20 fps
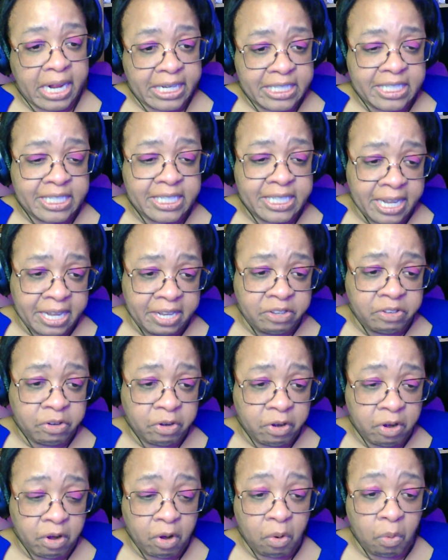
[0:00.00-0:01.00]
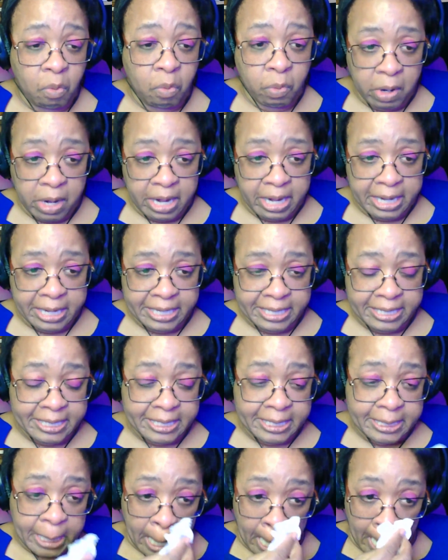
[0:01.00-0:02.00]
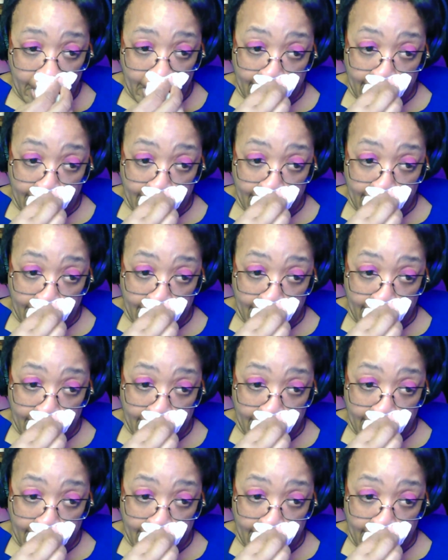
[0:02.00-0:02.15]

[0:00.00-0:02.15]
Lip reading: said to her was,